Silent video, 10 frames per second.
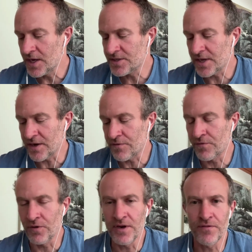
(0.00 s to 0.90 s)
it's like
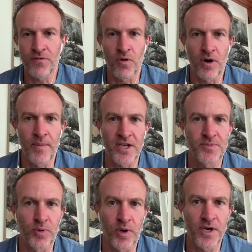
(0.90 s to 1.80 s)
free form
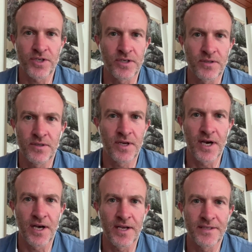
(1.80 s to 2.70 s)
exploration.
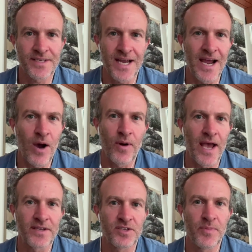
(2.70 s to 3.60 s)
It's kind of how it
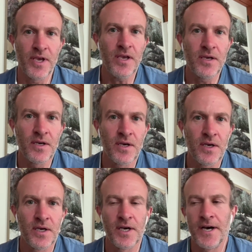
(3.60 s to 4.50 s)
has to be.
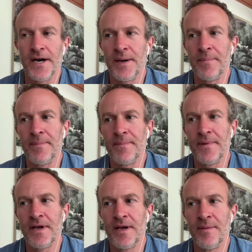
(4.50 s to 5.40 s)

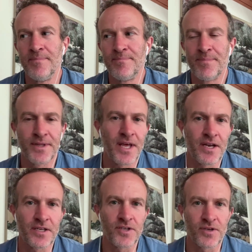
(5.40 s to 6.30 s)
But
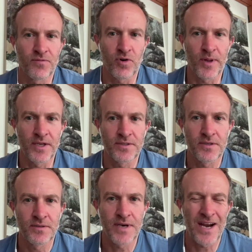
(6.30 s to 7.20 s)
then it does get formalized.
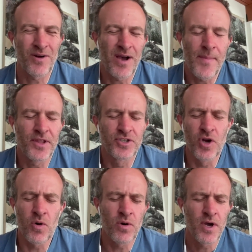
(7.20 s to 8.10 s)
I don't know. I mean,
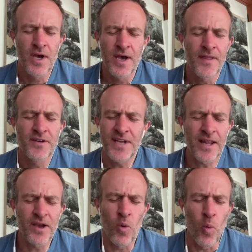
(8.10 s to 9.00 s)
there's
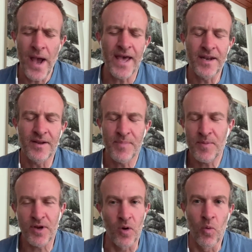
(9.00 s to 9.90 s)
not like when.
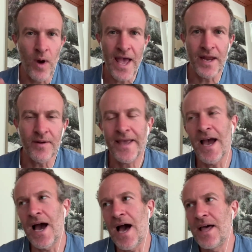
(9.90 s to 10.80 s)
People are like, when?
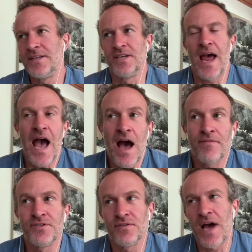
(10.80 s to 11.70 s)
Like, is it
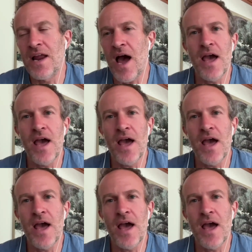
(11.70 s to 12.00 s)
half? Is it,